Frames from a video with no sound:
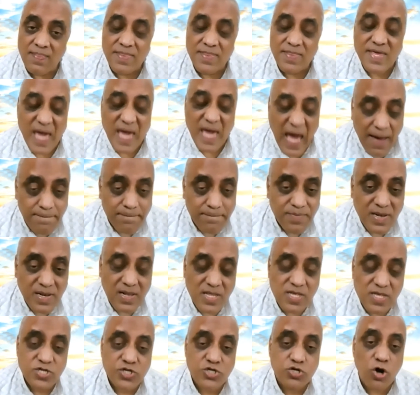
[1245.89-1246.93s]
the
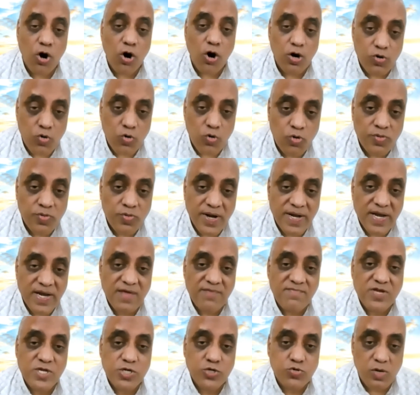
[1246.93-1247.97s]
apple is your own
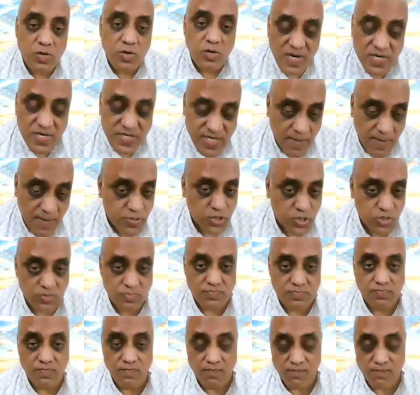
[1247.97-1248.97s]
individual perception.